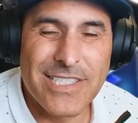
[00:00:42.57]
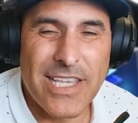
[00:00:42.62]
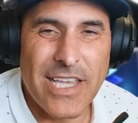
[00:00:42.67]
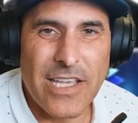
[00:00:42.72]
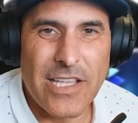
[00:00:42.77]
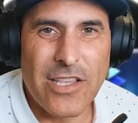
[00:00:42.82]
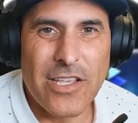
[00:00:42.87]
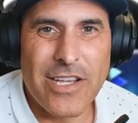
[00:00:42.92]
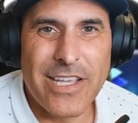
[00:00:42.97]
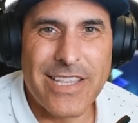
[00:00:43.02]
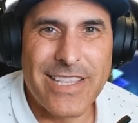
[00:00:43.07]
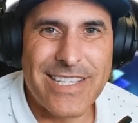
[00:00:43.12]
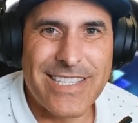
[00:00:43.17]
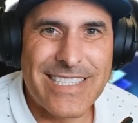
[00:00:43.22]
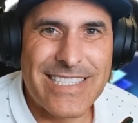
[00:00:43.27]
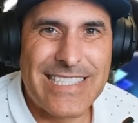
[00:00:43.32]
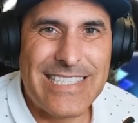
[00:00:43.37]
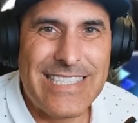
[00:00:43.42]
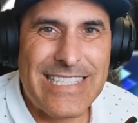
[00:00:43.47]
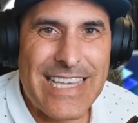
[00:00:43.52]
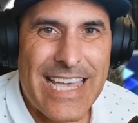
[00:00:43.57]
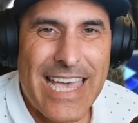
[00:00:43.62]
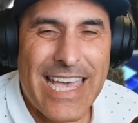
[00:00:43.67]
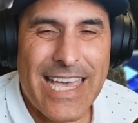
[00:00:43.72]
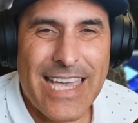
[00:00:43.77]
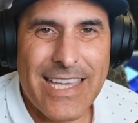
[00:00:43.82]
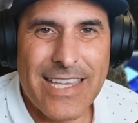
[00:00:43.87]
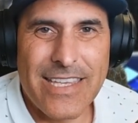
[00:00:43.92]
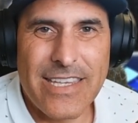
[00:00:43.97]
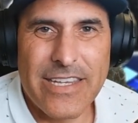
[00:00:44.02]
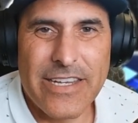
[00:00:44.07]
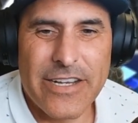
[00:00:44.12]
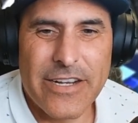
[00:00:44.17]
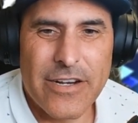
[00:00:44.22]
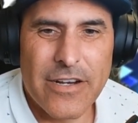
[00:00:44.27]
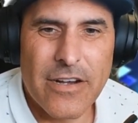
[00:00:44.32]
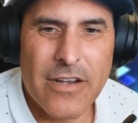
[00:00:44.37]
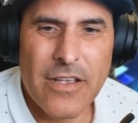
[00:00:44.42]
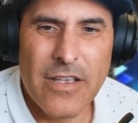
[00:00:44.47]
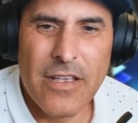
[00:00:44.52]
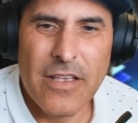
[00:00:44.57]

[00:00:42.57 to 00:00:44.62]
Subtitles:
take a look at this deck here.